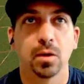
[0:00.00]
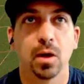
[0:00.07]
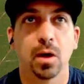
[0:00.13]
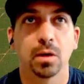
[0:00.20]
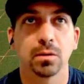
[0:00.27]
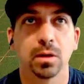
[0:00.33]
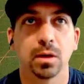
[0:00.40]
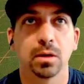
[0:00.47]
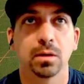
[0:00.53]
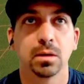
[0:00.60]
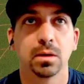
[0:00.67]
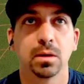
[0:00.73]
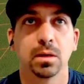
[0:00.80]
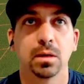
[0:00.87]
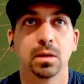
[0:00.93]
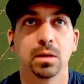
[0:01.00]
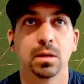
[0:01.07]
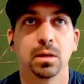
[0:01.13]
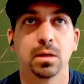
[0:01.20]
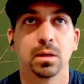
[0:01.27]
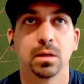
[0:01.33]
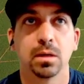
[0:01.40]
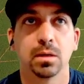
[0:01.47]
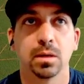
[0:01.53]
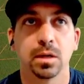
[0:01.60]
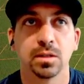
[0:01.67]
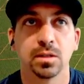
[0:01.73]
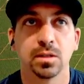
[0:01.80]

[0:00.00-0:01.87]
long, though. Alright, so I'm